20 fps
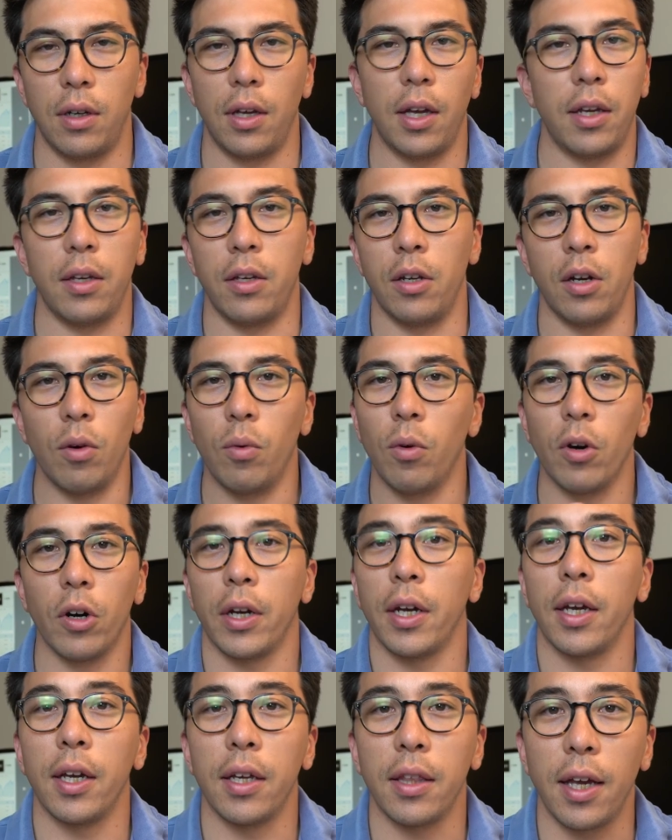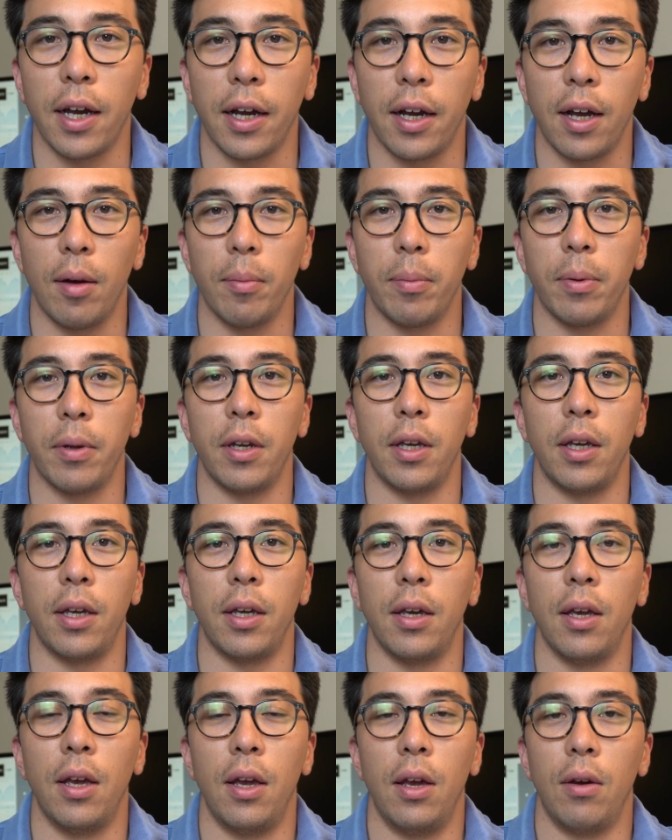And you know, working at that
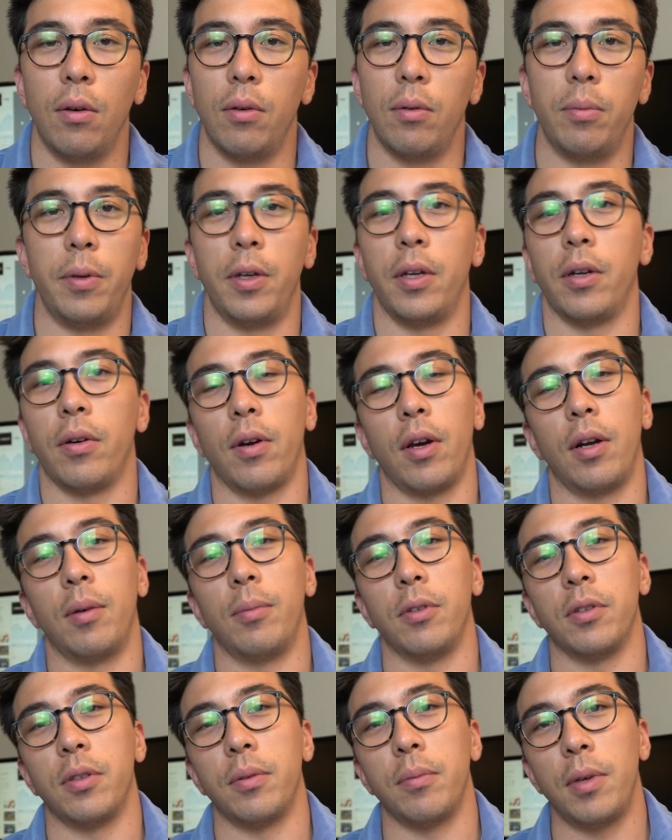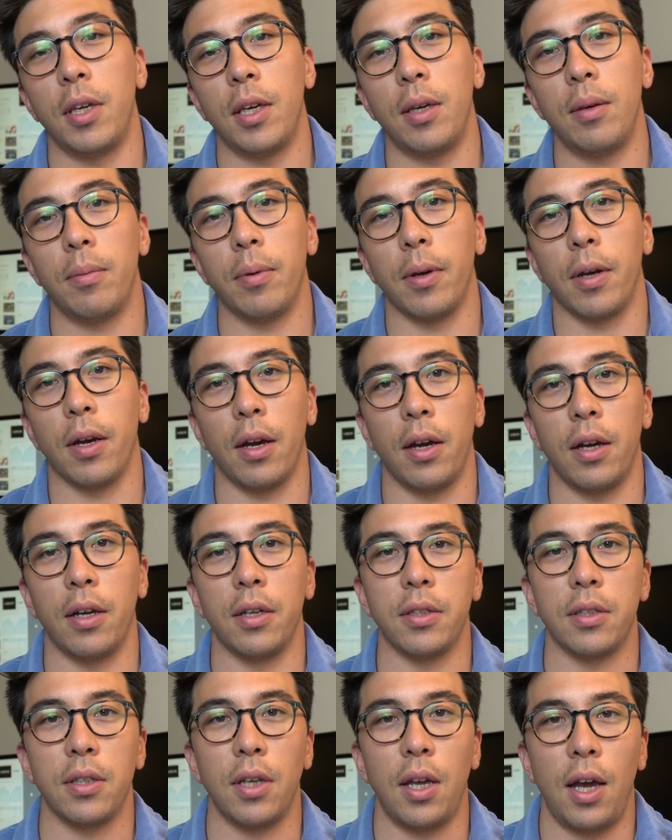company would be incredible to me
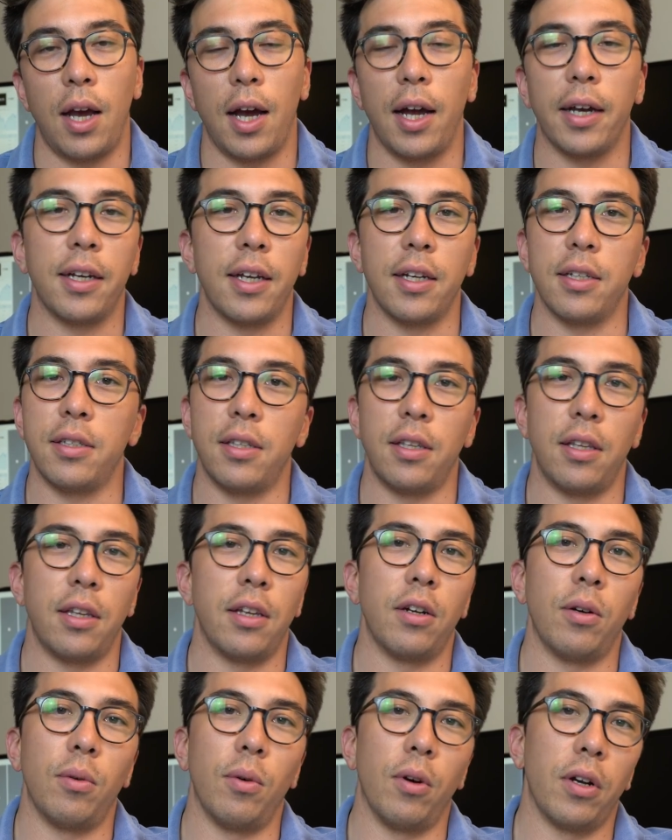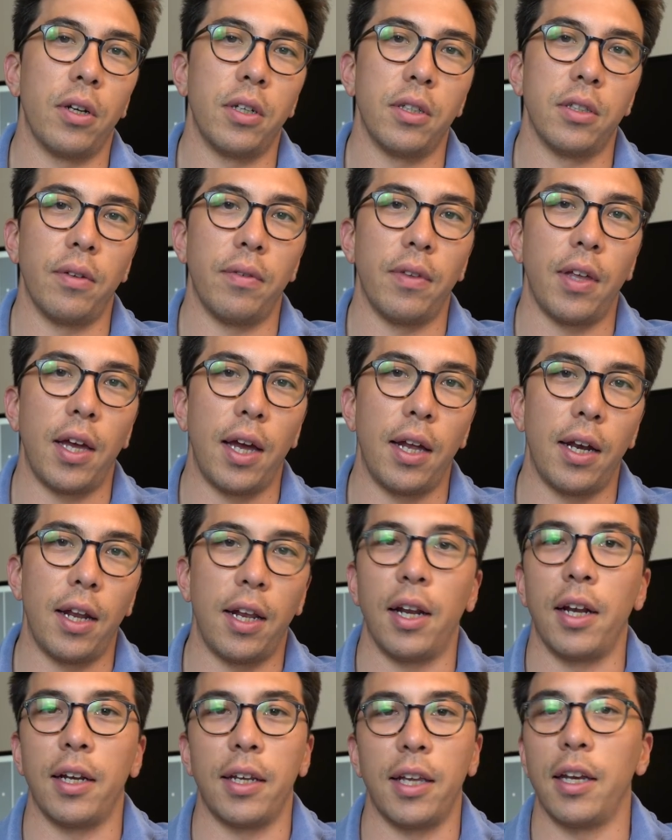because I get to see the inner workings of that
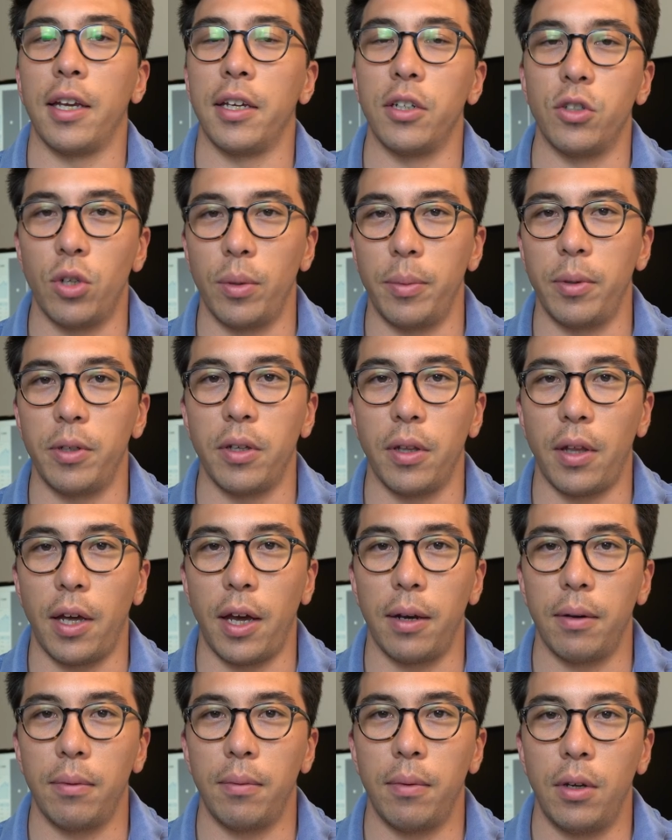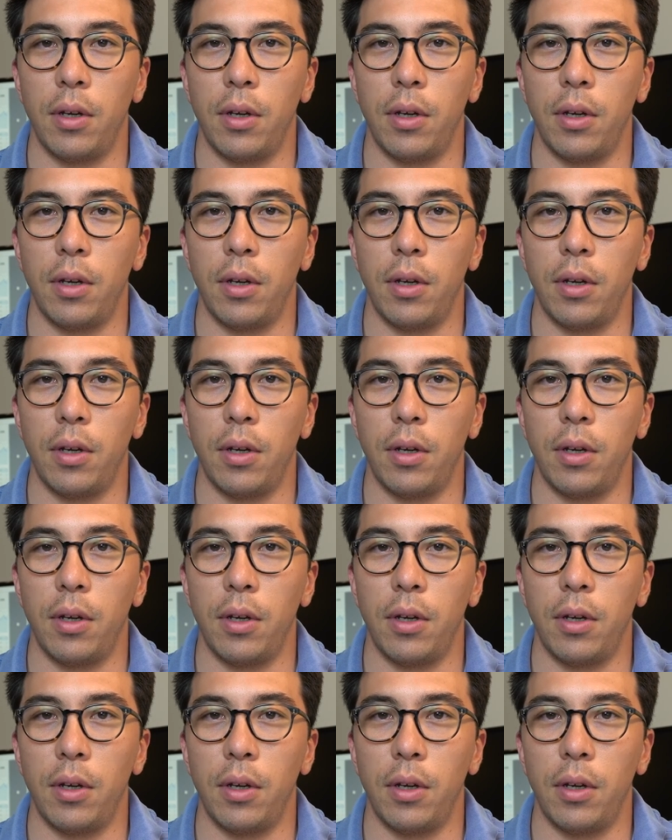and I get to contribute to that.